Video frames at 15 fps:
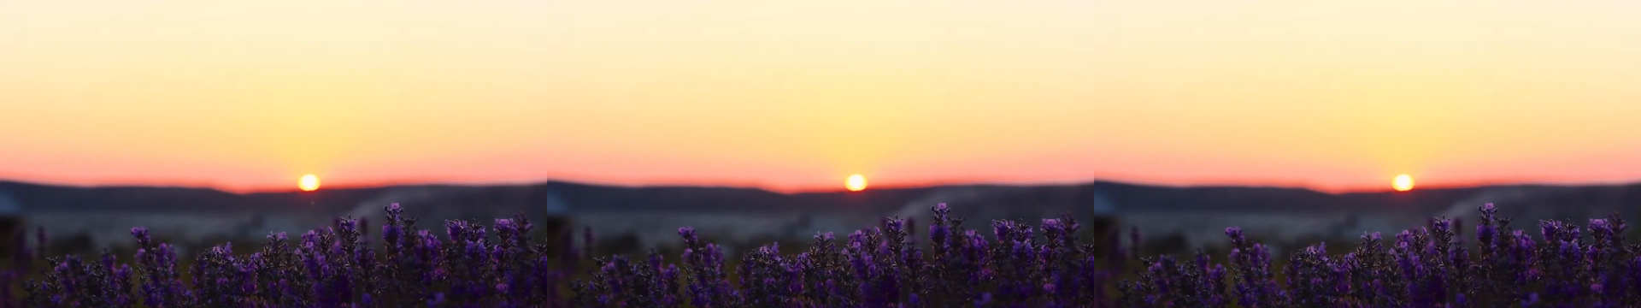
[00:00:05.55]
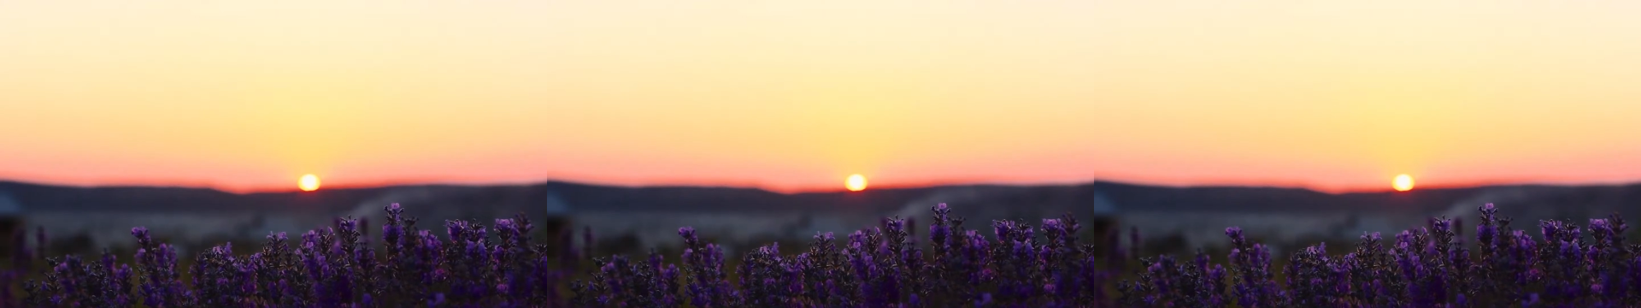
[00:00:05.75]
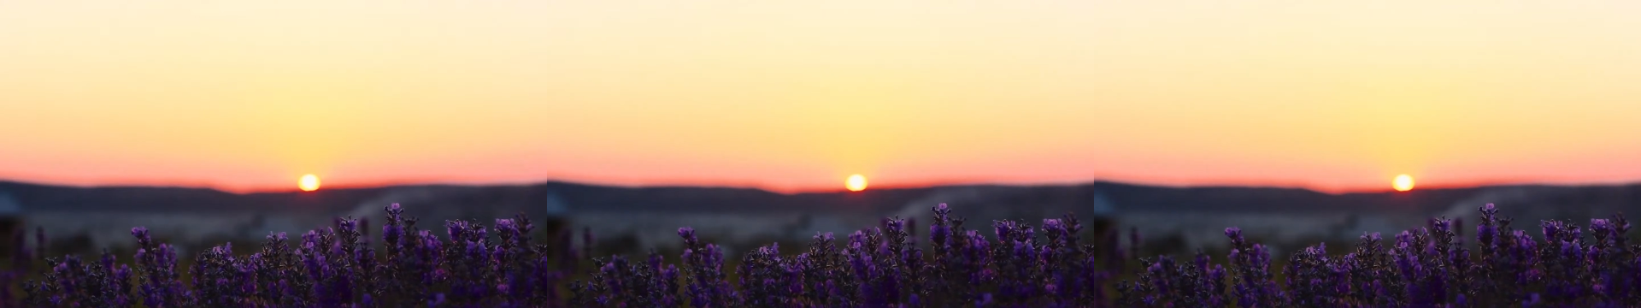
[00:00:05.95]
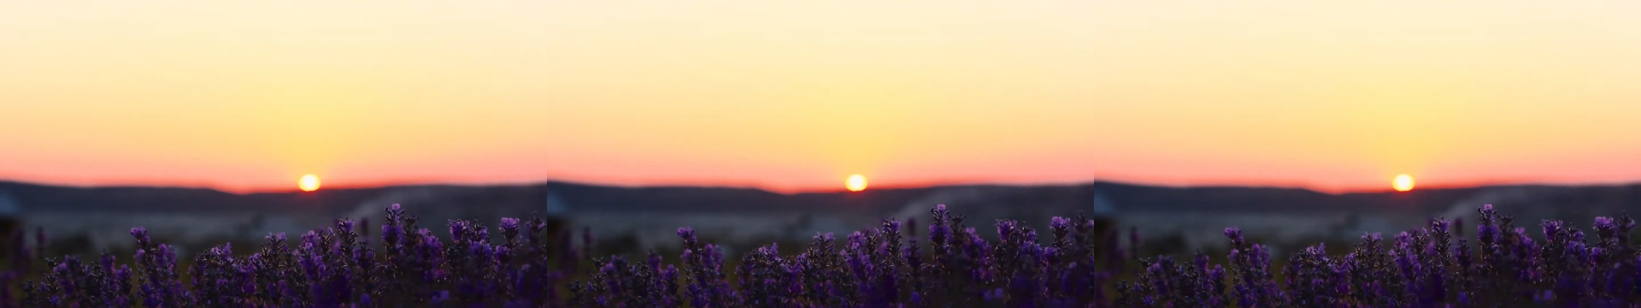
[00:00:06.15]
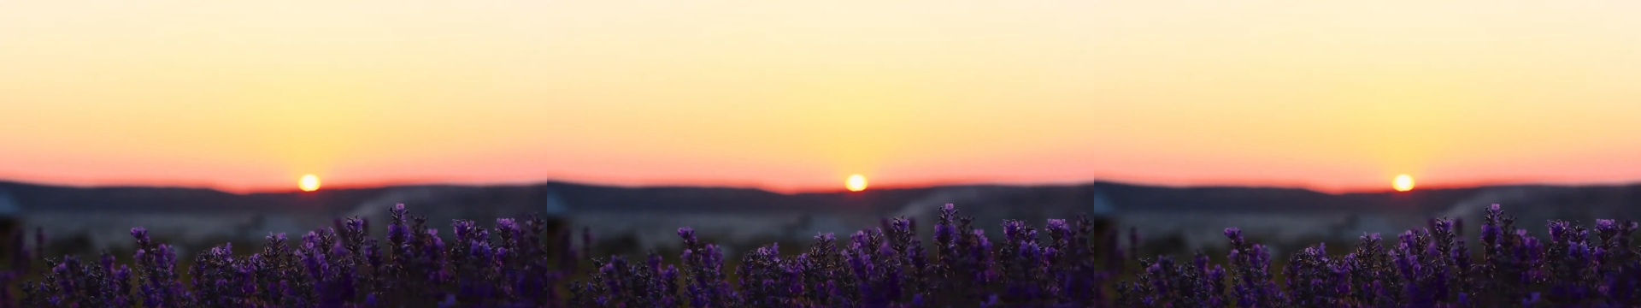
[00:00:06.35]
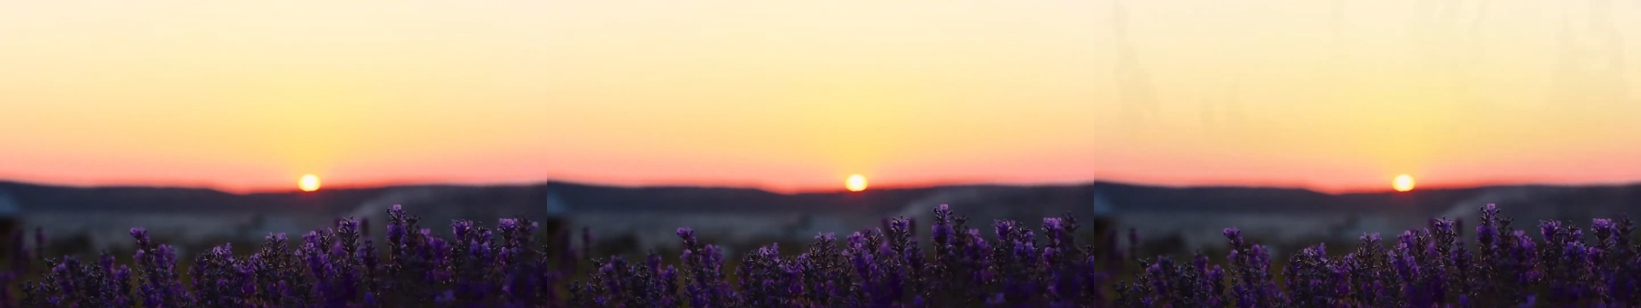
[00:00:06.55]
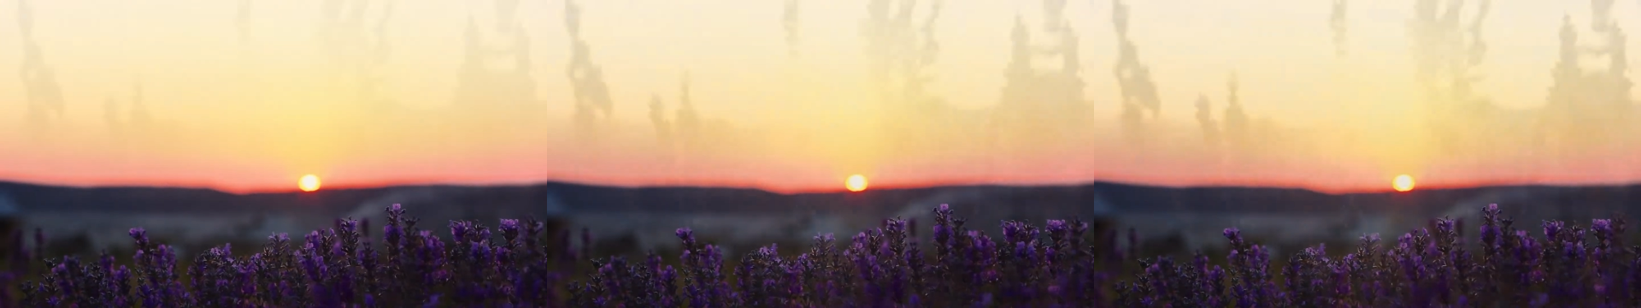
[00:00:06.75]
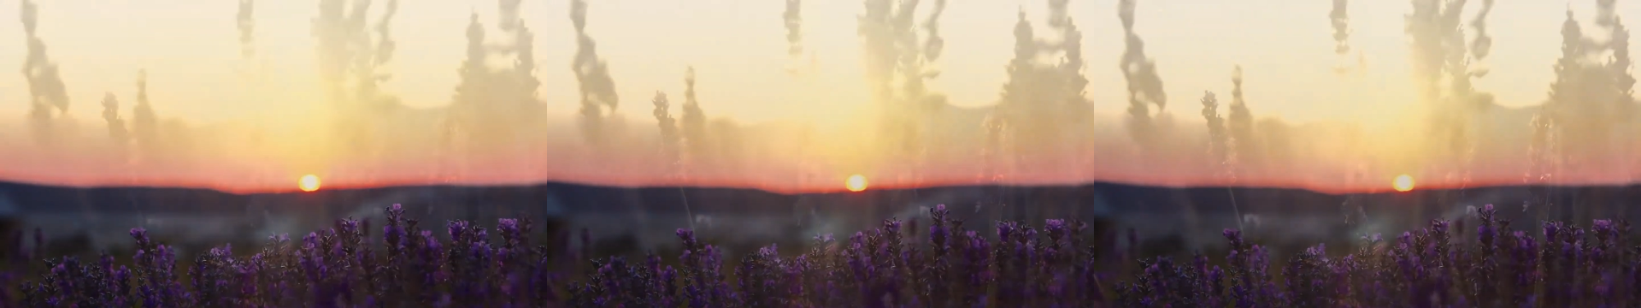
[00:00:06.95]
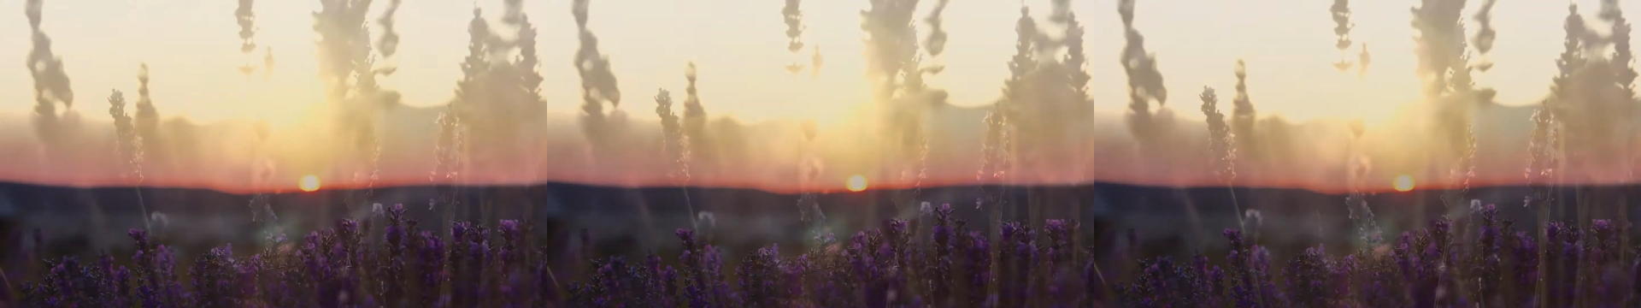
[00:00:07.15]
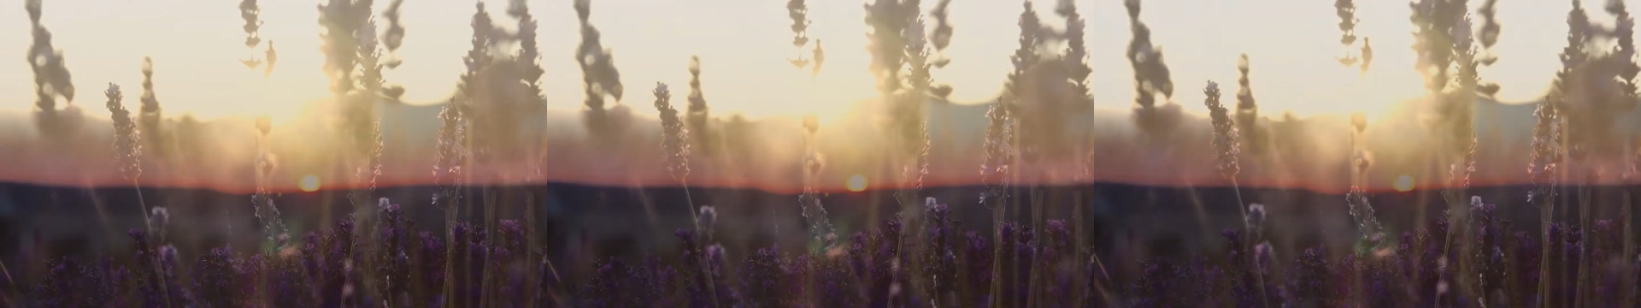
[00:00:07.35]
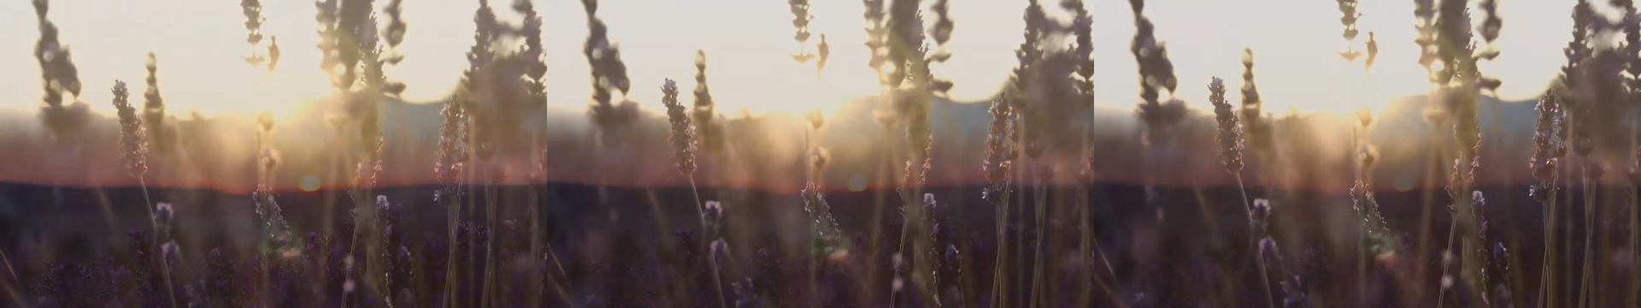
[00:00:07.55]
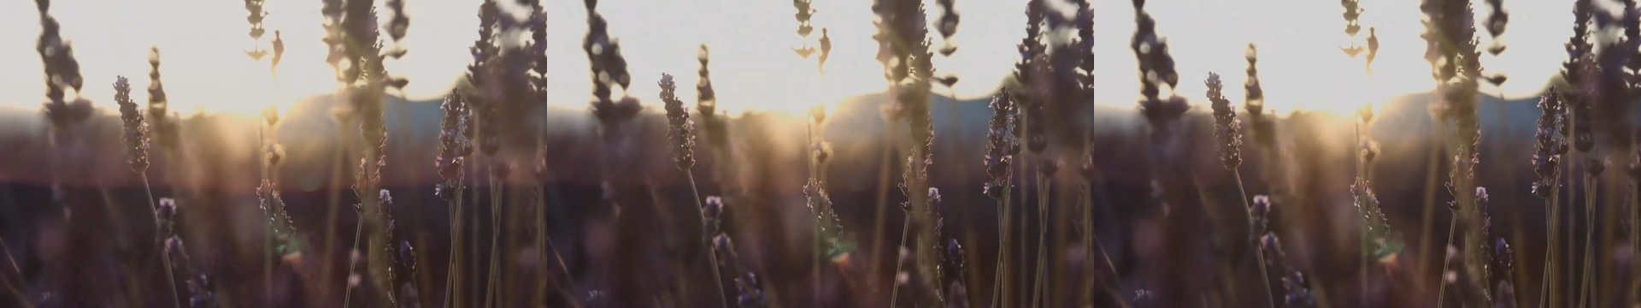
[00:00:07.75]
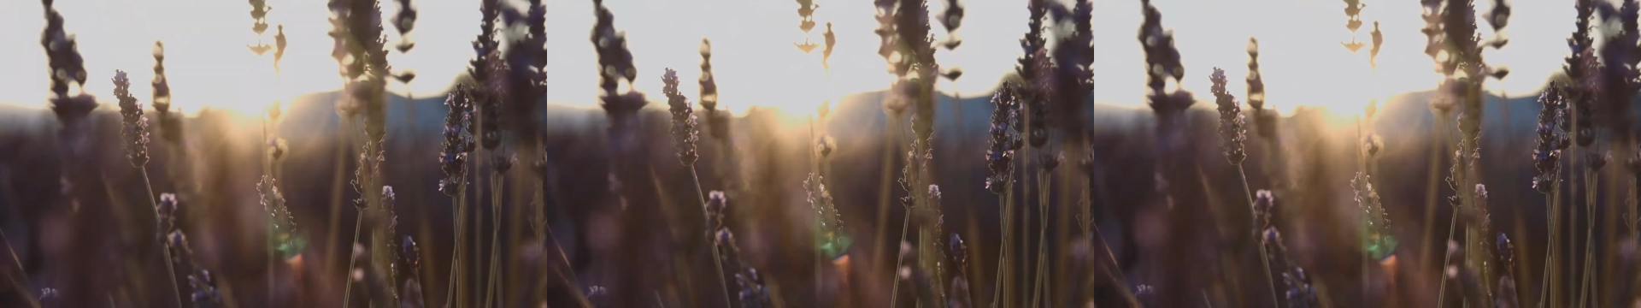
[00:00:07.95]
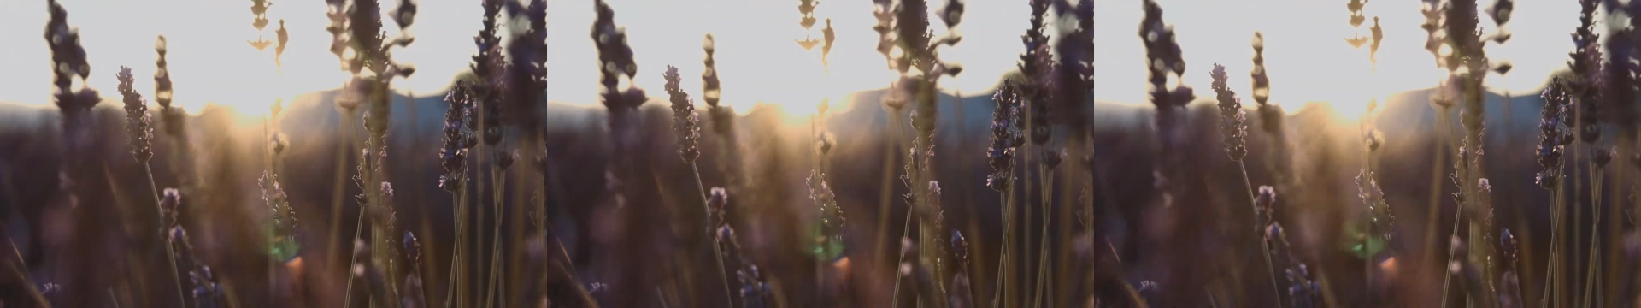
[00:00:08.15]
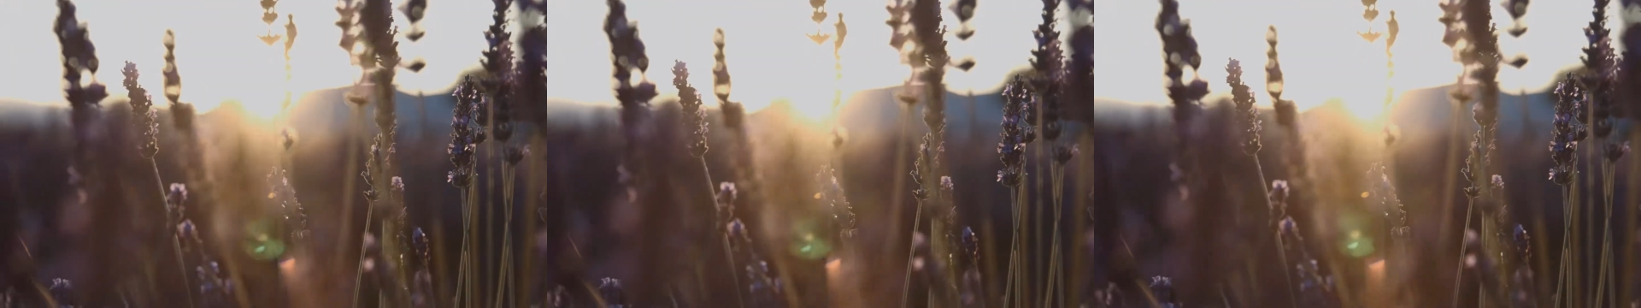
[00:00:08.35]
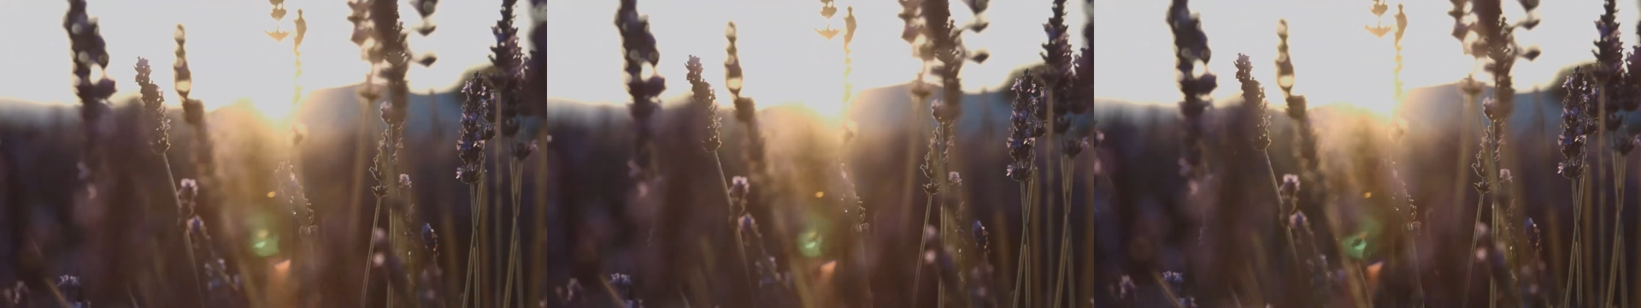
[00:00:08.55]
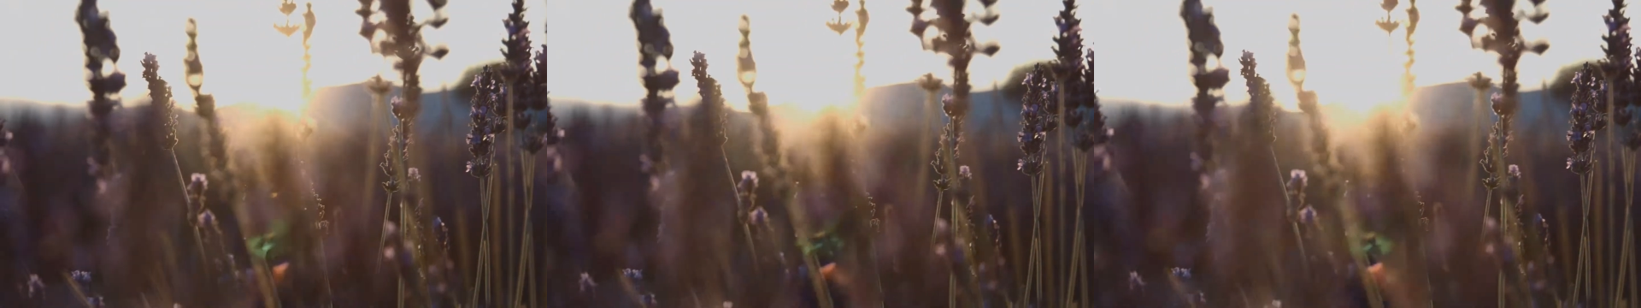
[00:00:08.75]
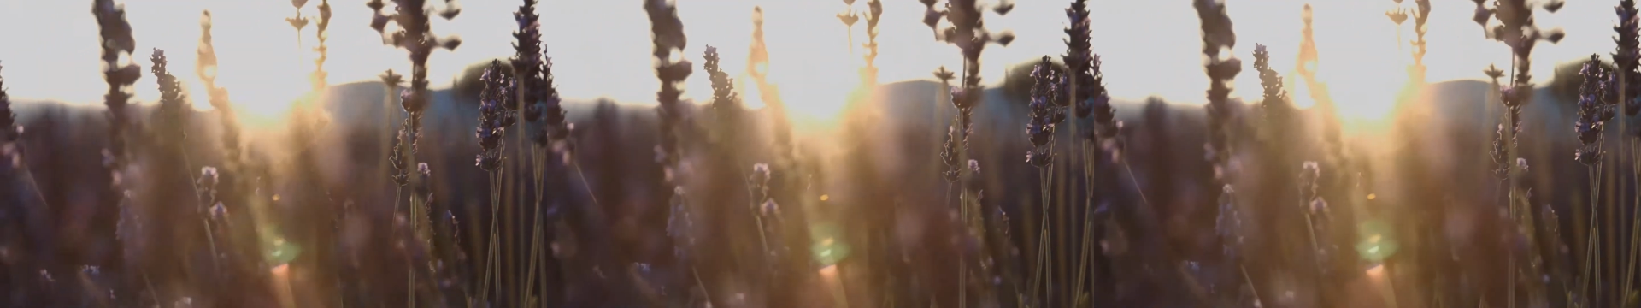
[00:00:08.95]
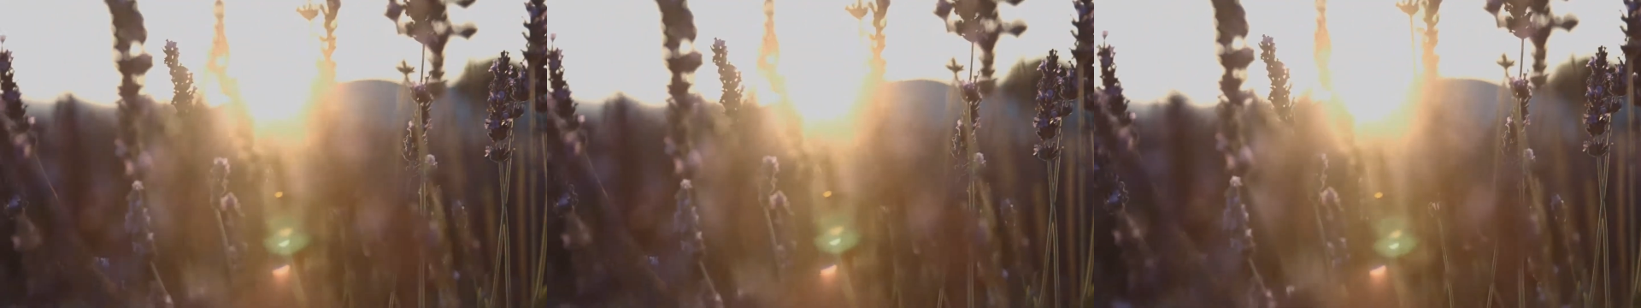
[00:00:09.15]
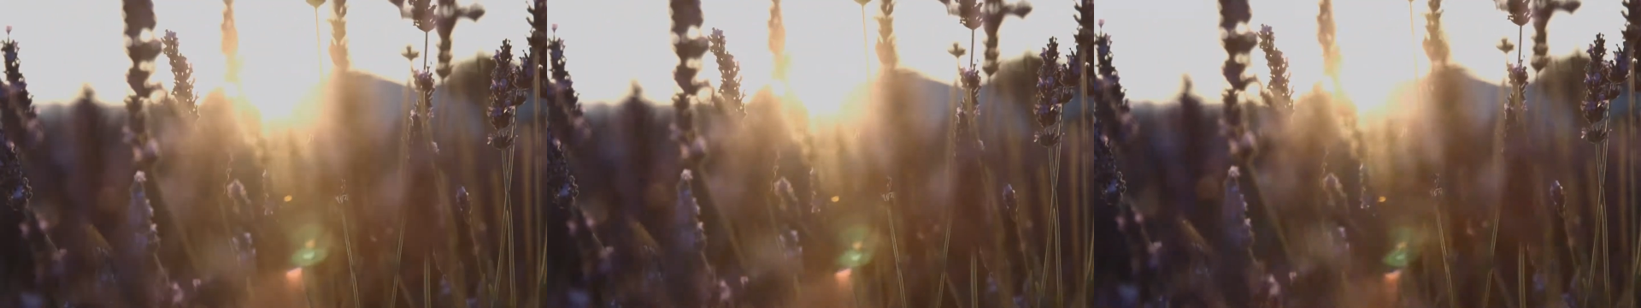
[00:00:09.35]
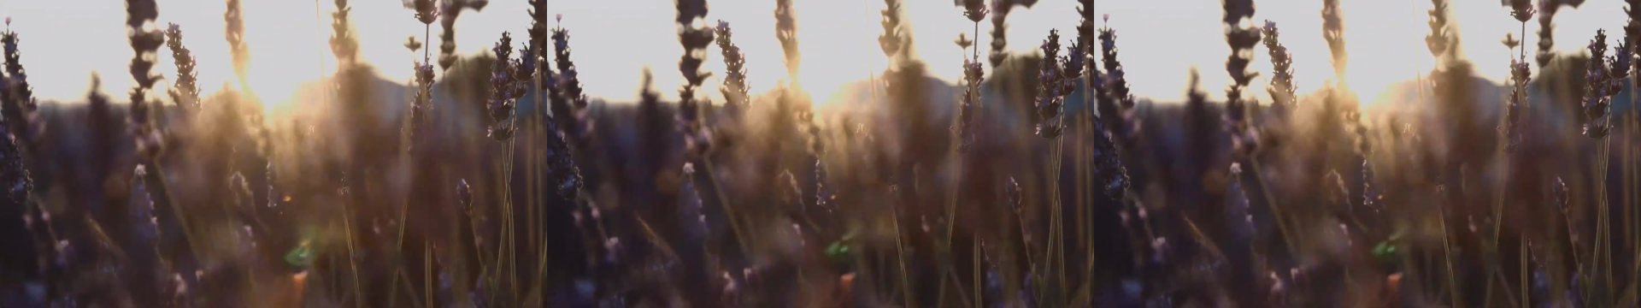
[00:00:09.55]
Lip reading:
[unreadable: no face in view]